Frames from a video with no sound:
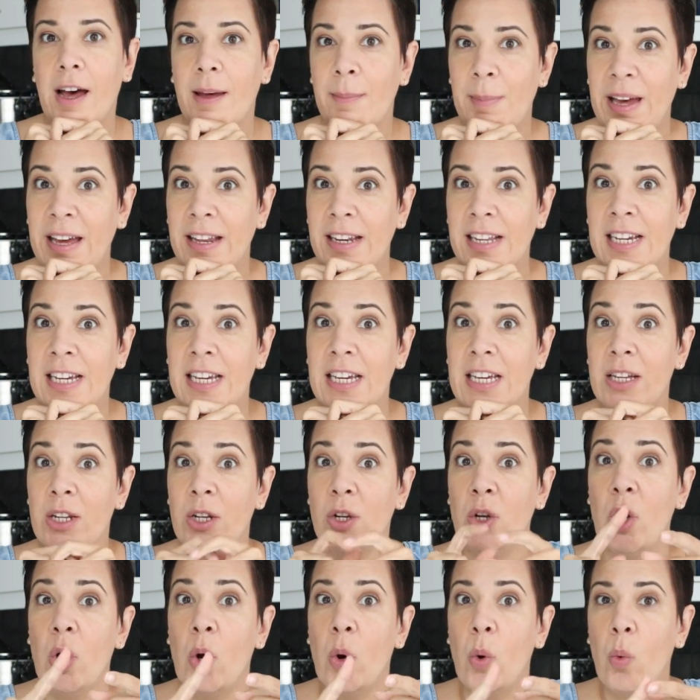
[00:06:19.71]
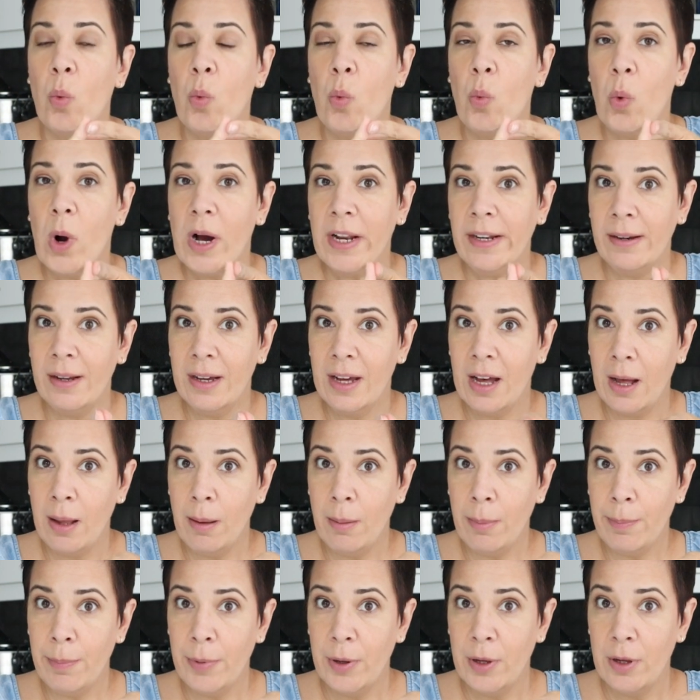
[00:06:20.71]
I'm adding in 1
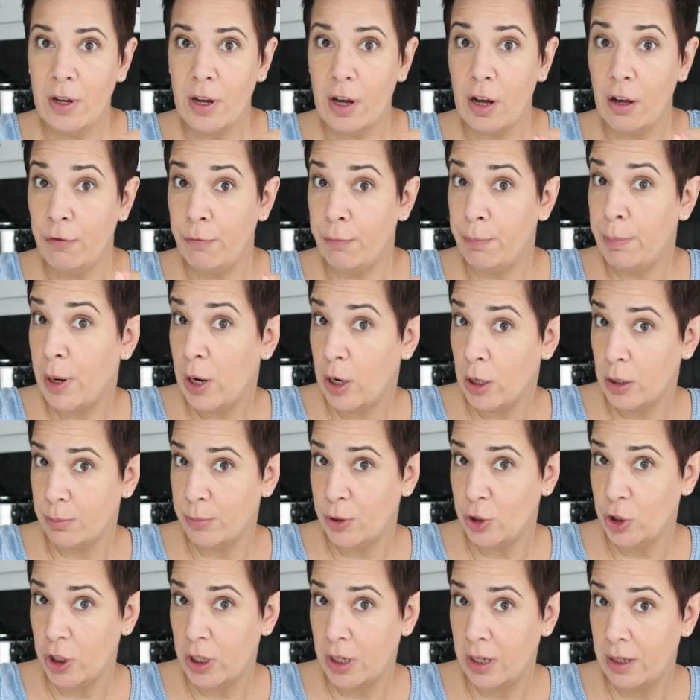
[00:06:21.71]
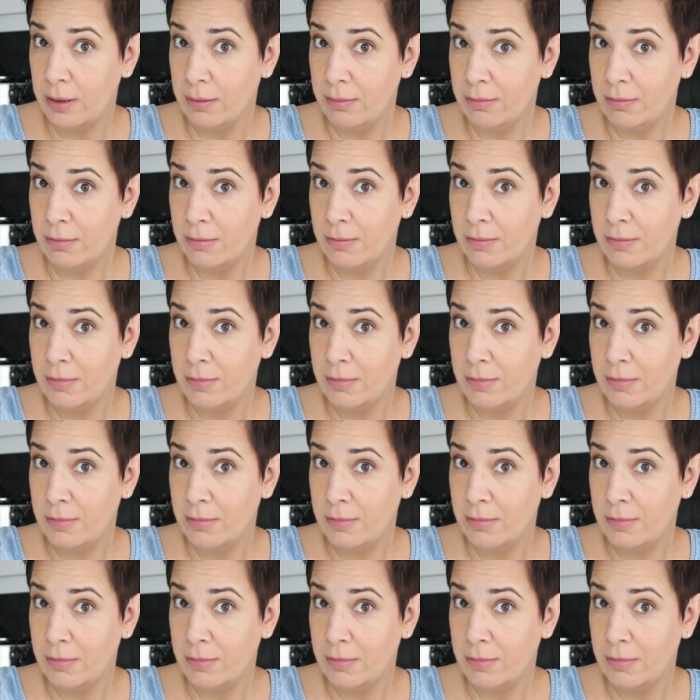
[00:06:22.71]
cup of Parmesan,